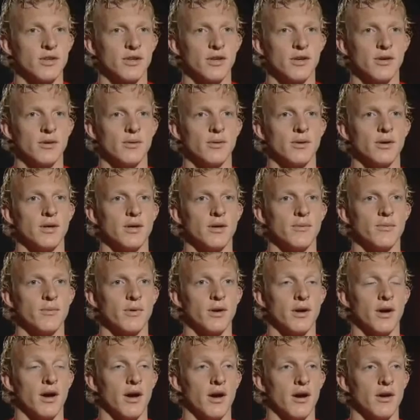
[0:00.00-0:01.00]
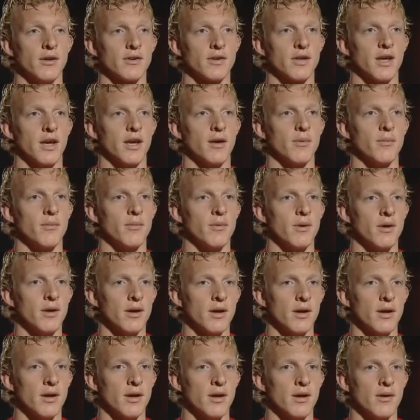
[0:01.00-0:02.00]
a hard game,
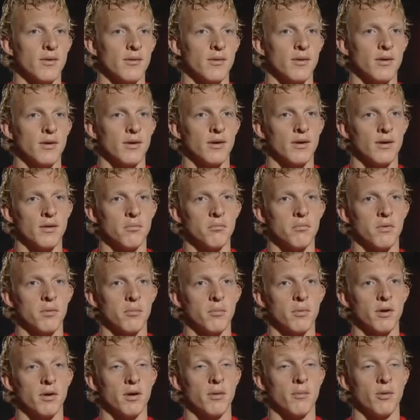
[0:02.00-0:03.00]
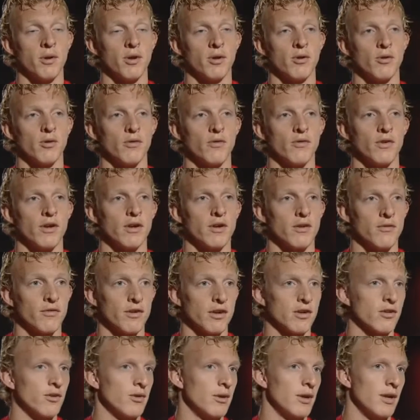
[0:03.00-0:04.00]
but a good
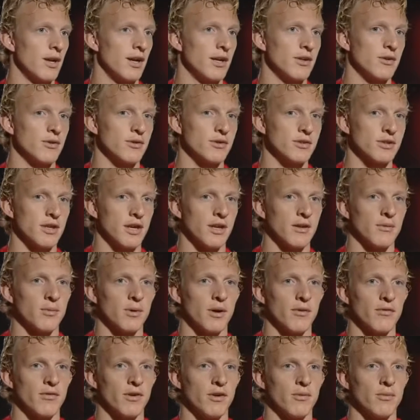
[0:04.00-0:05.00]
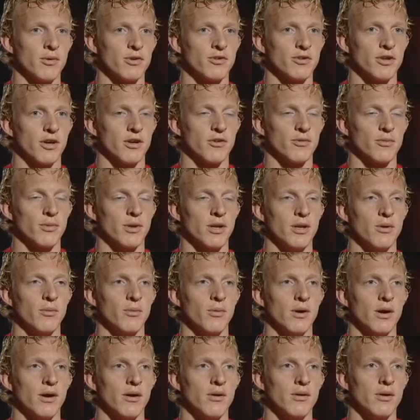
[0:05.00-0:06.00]
victory, like you said. I think we started really
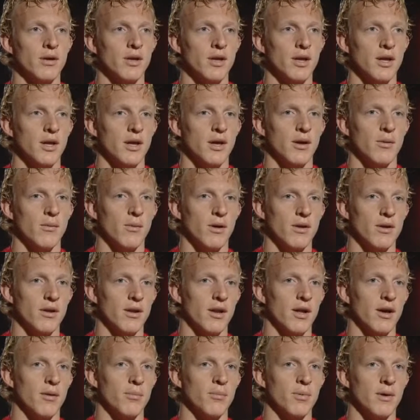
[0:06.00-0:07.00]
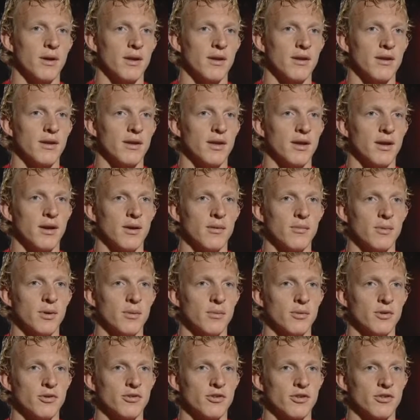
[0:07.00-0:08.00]
well, 1-0 up, and we
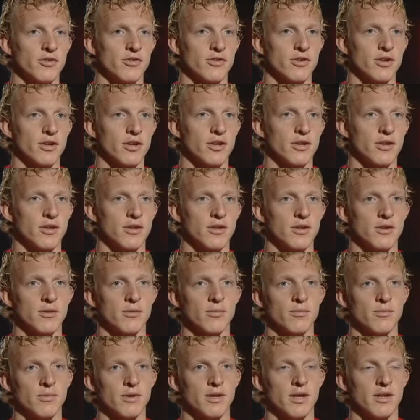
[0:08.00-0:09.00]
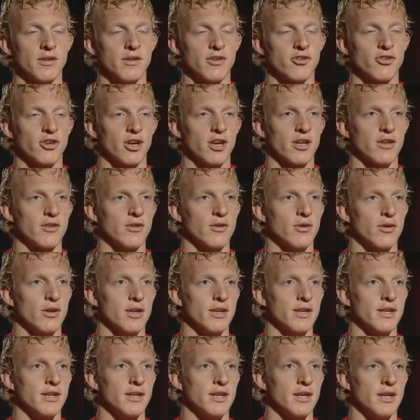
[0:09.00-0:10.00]
would just get the second goal
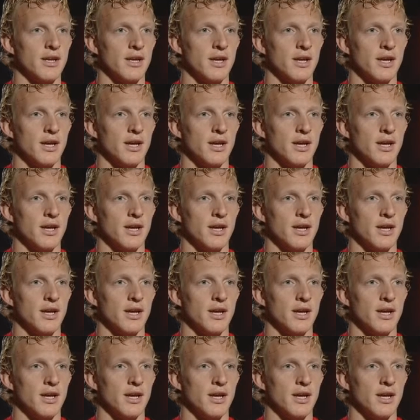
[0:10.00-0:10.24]
in.